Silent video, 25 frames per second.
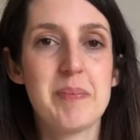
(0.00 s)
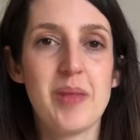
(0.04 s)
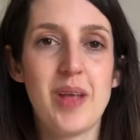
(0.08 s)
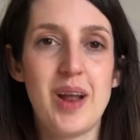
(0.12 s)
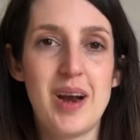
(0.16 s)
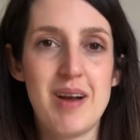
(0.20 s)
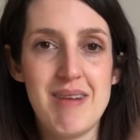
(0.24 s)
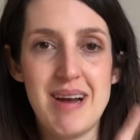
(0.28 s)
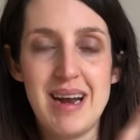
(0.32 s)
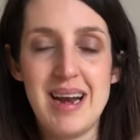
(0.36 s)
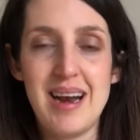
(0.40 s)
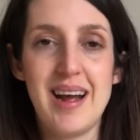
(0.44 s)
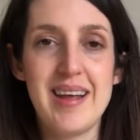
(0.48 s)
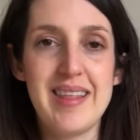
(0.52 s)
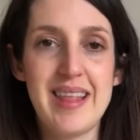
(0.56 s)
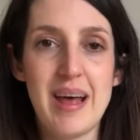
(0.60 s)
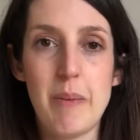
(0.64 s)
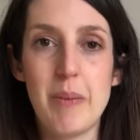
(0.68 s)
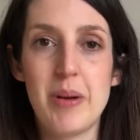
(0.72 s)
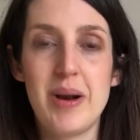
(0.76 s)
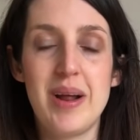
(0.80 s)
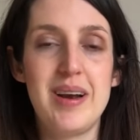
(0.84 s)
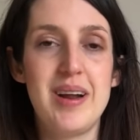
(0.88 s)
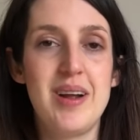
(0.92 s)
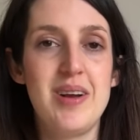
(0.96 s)
and I really like that
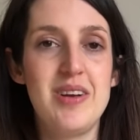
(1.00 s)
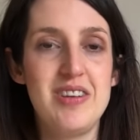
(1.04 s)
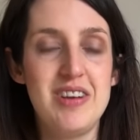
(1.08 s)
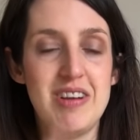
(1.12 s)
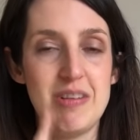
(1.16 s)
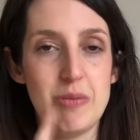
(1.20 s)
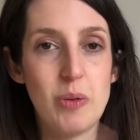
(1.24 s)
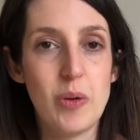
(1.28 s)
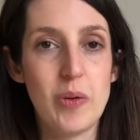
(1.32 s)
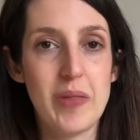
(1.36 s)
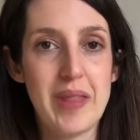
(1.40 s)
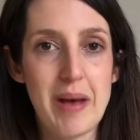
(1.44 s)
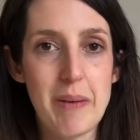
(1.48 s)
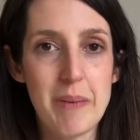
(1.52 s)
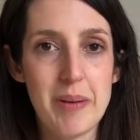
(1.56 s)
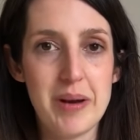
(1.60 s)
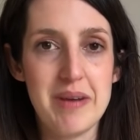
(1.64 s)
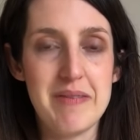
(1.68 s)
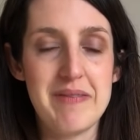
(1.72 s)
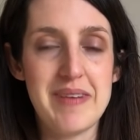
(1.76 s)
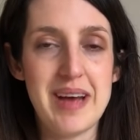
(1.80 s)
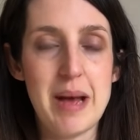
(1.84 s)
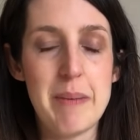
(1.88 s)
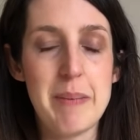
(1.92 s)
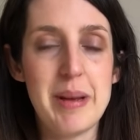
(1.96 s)
one. I know she's worn that one
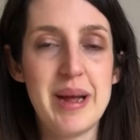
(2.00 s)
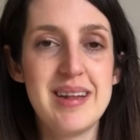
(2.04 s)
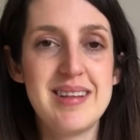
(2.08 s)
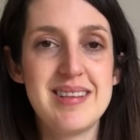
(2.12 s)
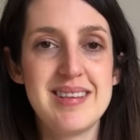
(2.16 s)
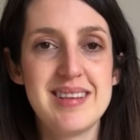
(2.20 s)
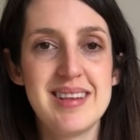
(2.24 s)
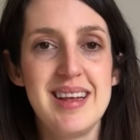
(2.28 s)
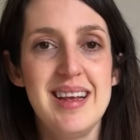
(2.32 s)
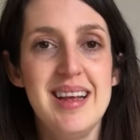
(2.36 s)
a fair bit.